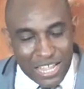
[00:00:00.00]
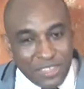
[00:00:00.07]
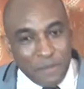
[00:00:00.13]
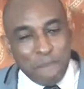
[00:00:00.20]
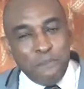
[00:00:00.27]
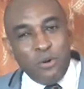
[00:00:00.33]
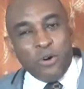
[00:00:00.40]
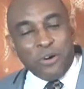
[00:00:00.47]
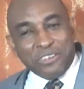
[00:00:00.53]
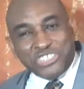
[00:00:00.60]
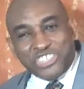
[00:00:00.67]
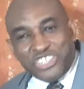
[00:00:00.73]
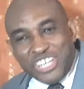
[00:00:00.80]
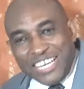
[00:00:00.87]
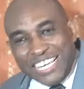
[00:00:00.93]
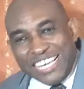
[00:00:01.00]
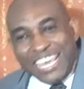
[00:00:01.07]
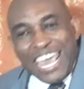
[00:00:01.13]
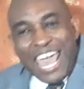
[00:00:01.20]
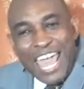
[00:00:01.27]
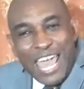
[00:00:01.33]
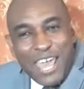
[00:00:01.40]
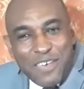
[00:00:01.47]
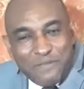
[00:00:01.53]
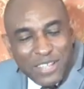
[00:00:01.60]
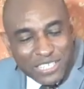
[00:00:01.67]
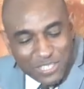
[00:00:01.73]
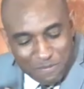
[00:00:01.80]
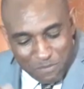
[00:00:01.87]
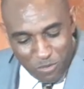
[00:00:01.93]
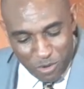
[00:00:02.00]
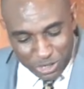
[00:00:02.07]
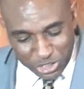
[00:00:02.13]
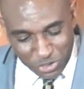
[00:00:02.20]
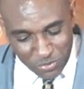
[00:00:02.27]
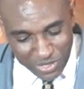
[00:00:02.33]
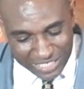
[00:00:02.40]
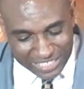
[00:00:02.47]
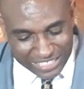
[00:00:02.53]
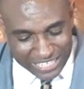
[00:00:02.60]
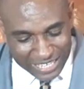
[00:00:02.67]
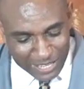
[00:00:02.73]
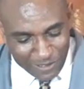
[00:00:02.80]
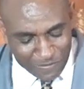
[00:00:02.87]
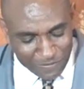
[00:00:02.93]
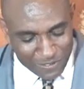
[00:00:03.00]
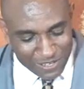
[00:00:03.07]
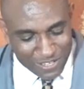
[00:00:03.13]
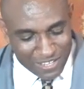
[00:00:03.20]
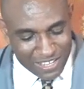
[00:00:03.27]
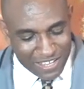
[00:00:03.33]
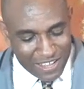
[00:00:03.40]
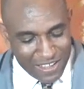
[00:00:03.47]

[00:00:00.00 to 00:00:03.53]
That the more she gave is the more she received.